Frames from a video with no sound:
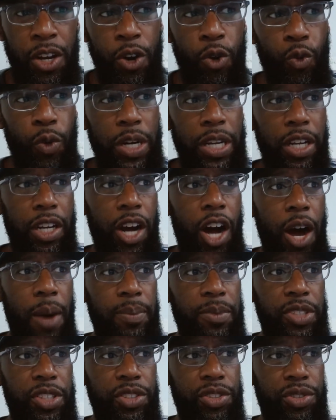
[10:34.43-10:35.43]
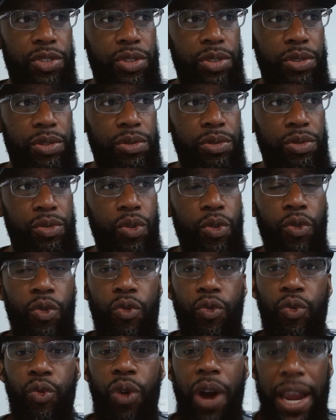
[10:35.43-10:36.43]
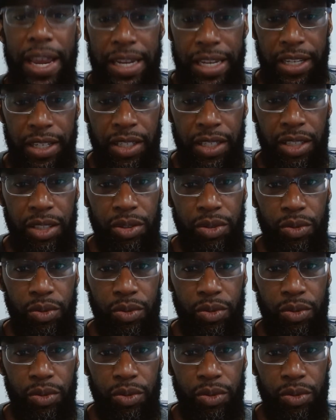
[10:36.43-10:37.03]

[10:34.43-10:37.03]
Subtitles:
when it comes to writing,